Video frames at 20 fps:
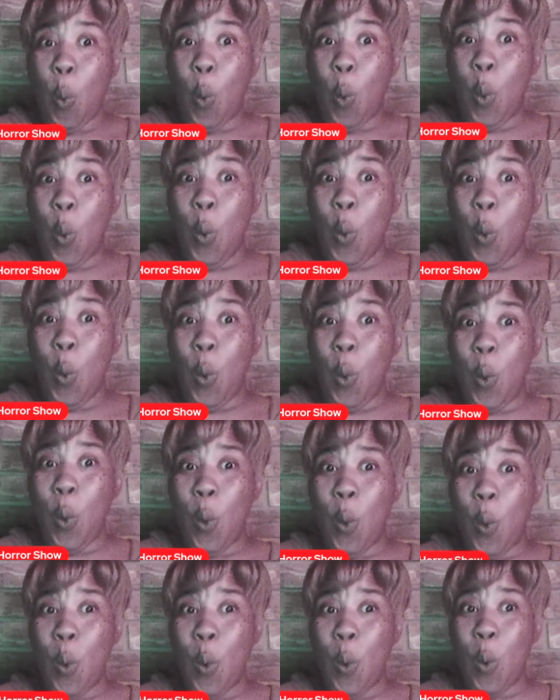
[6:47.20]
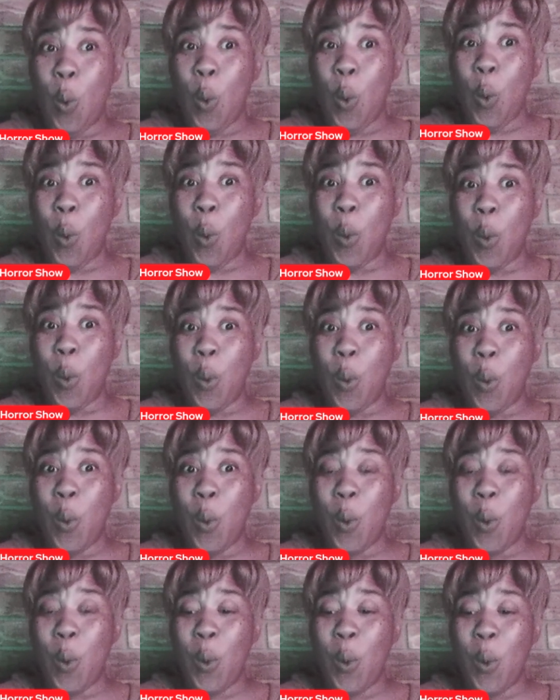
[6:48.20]

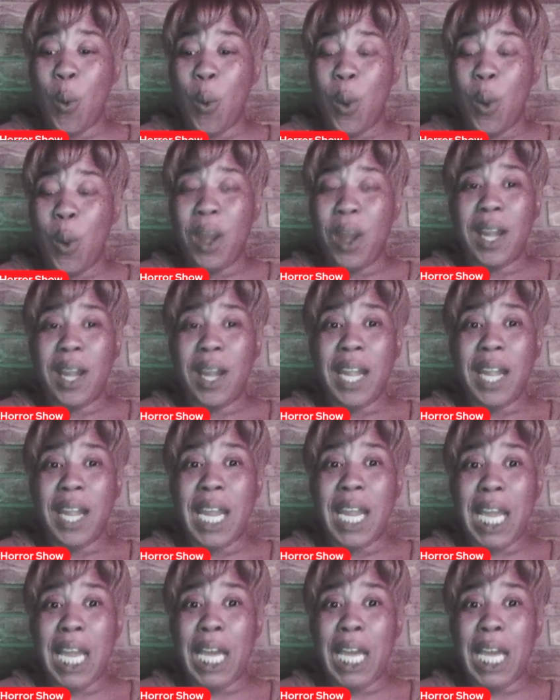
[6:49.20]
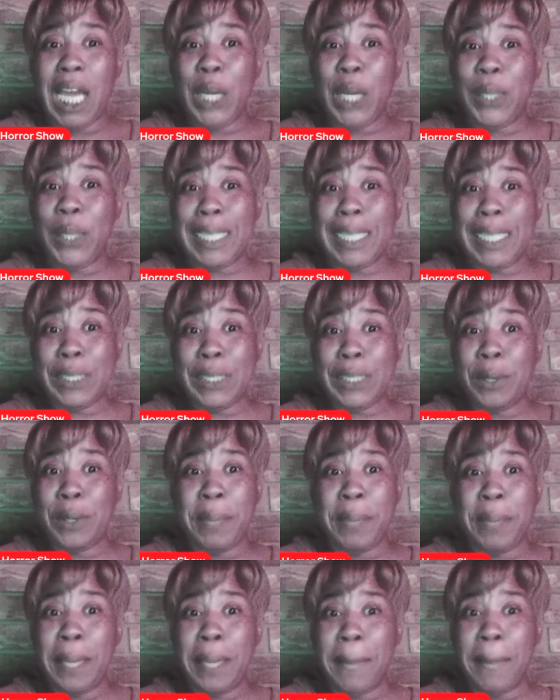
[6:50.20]
Ooh. Now I know that's going to
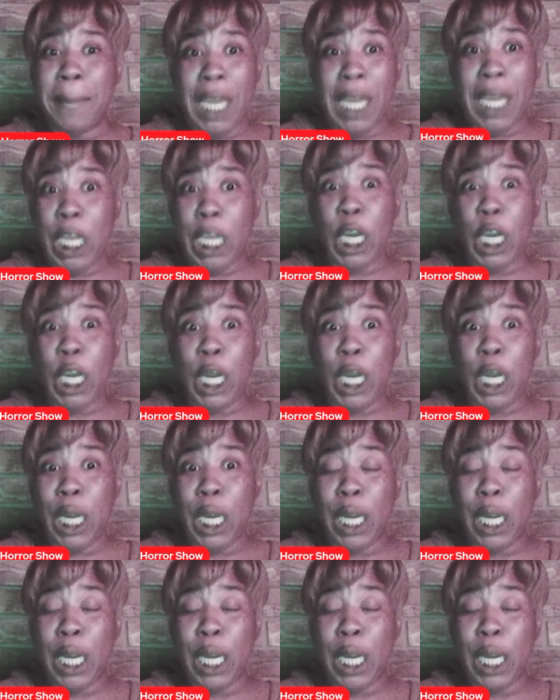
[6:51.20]
be a banger.